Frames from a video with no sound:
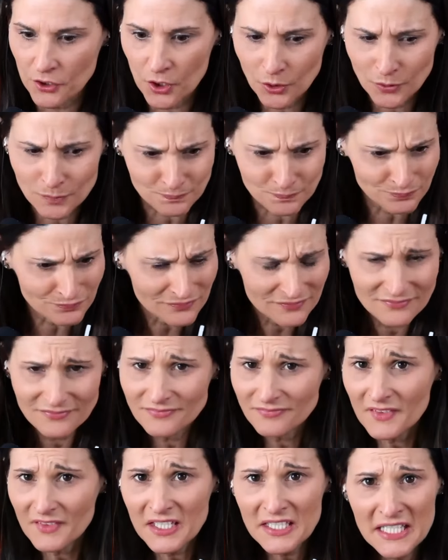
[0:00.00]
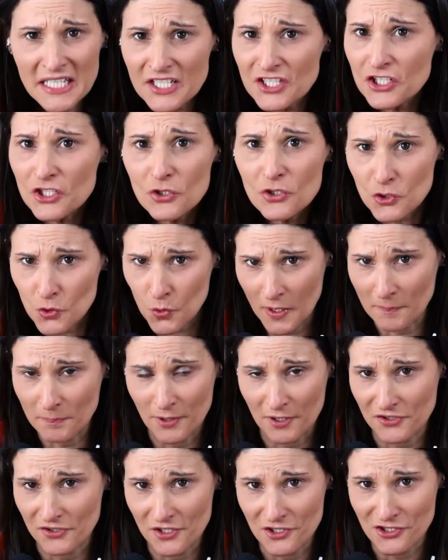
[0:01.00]
You don't need to use
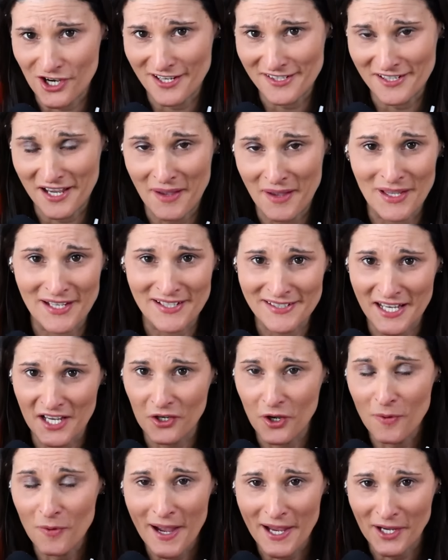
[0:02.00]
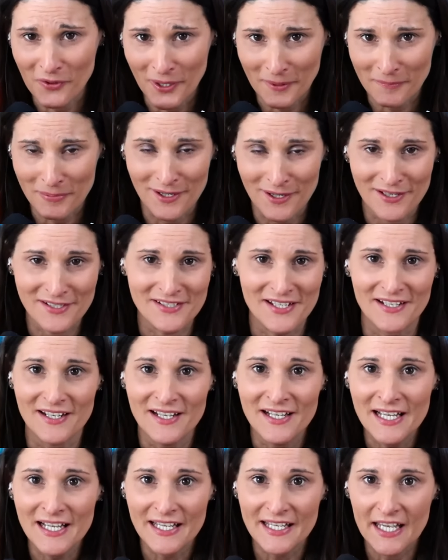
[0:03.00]
QuickBooks, Andressa. I'm not saying go buy QuickBooks
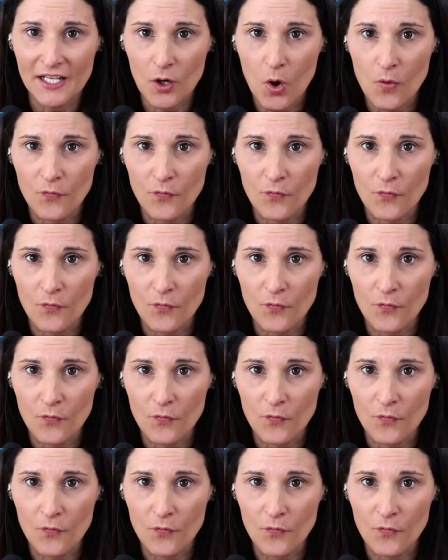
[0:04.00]
and get